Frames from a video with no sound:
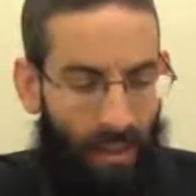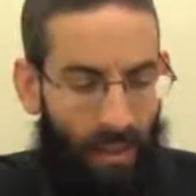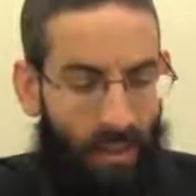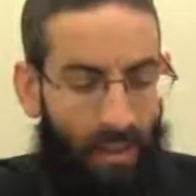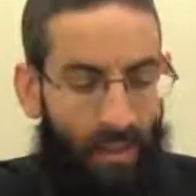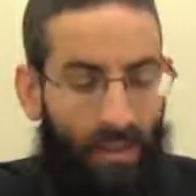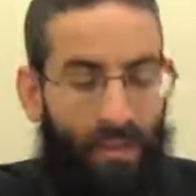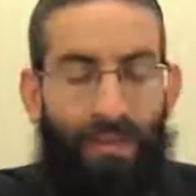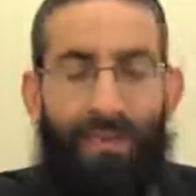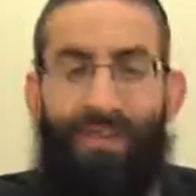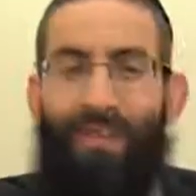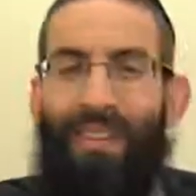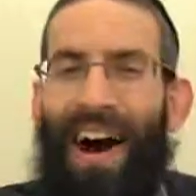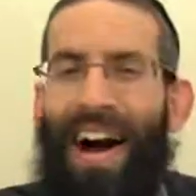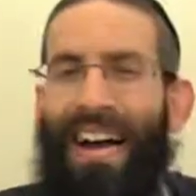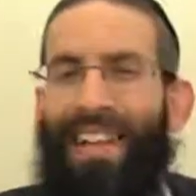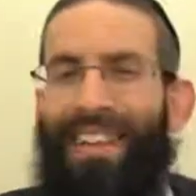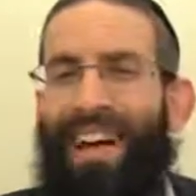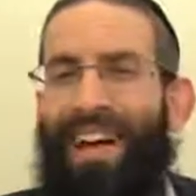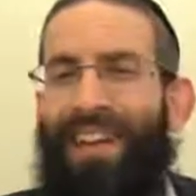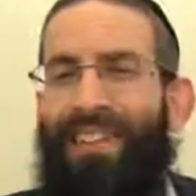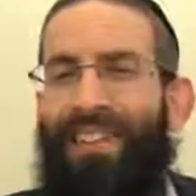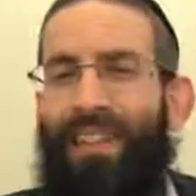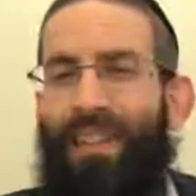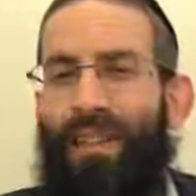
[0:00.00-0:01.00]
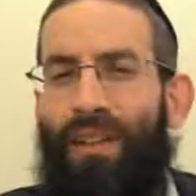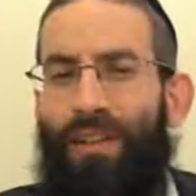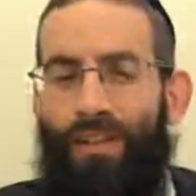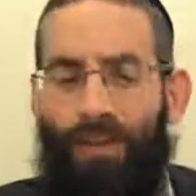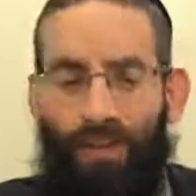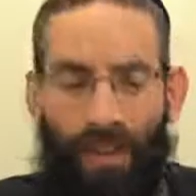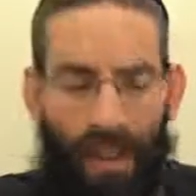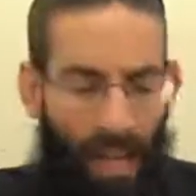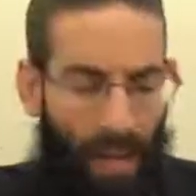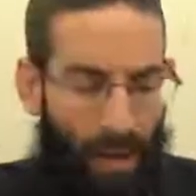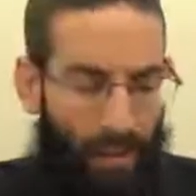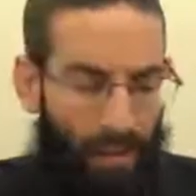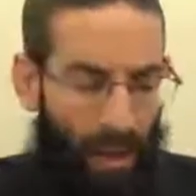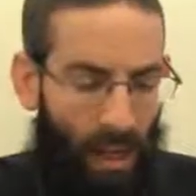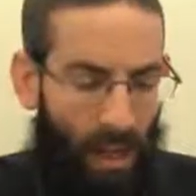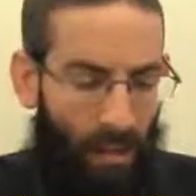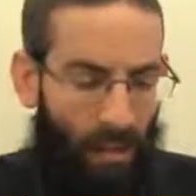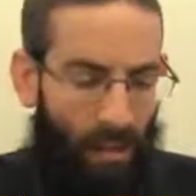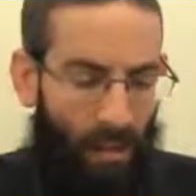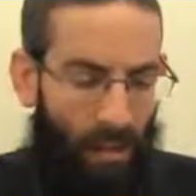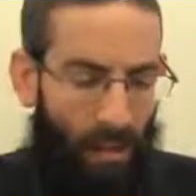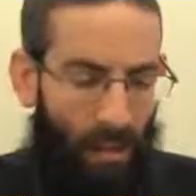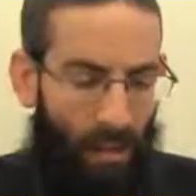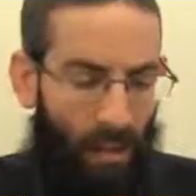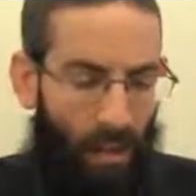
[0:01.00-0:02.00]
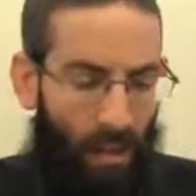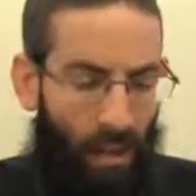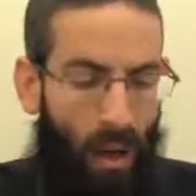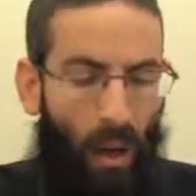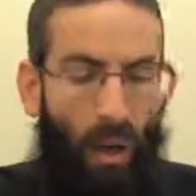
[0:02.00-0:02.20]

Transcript: Vadai d'divrei by a bracha.